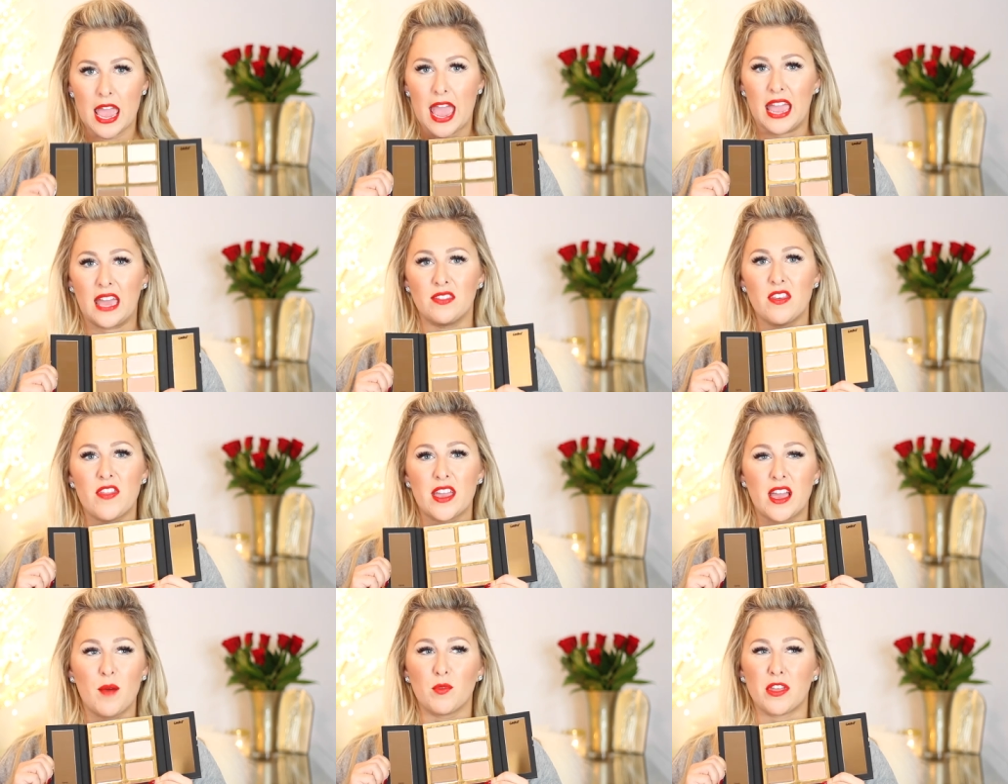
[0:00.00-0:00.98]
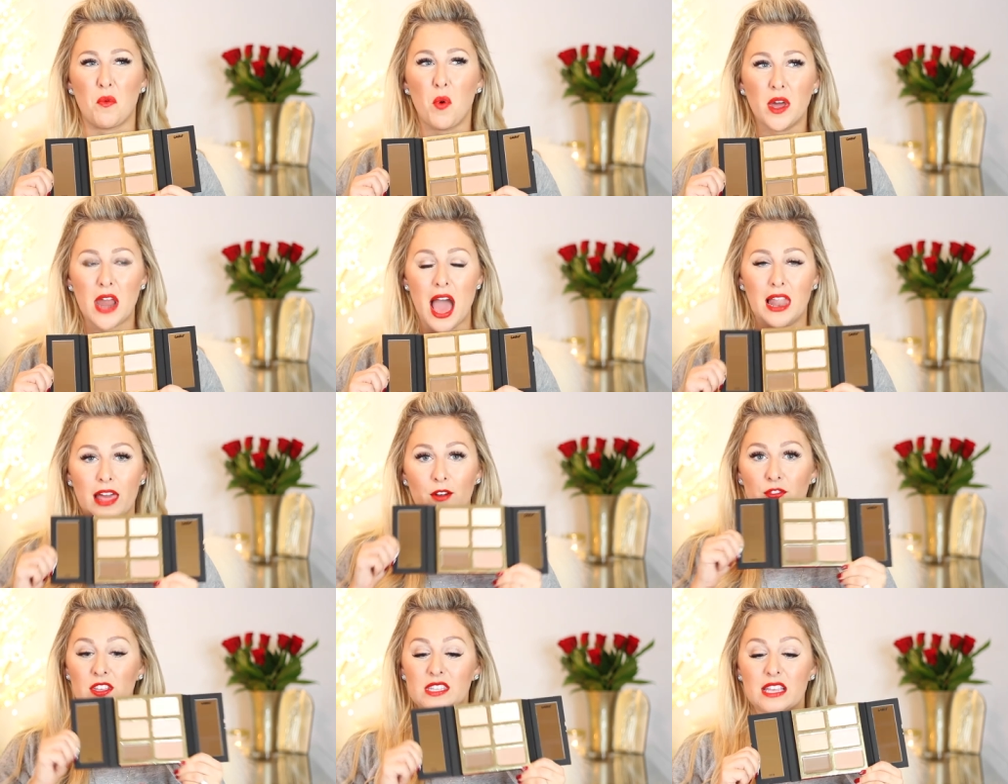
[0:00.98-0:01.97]
and then they come with like one
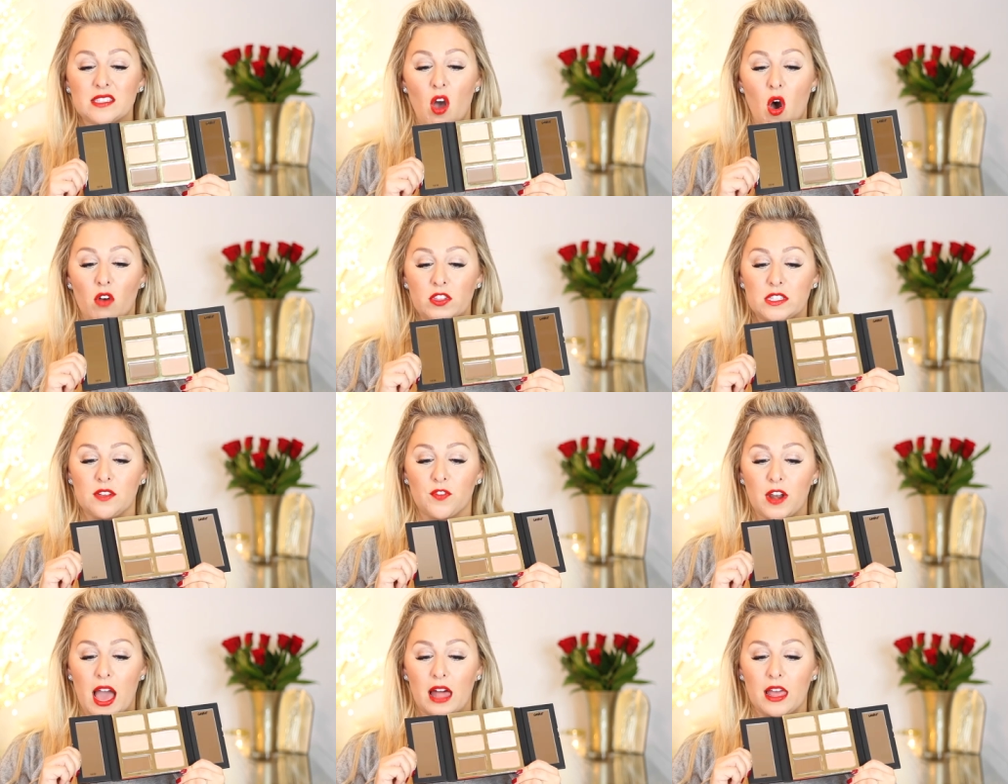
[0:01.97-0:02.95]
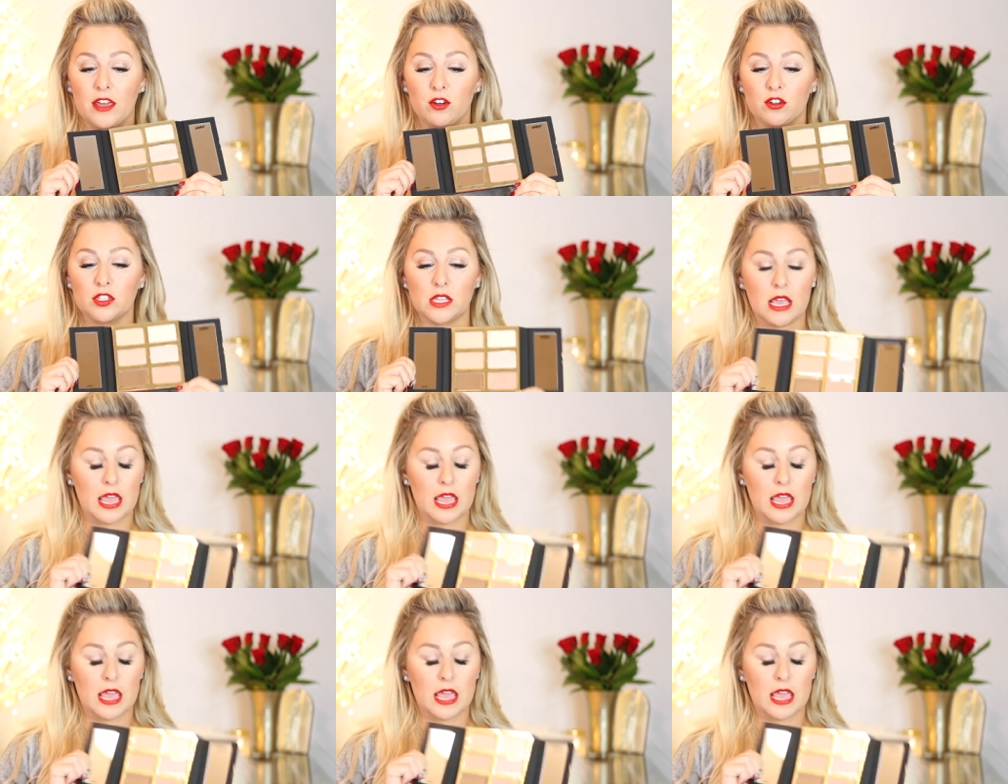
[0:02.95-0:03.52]
highlighter. This has all these different highlighters.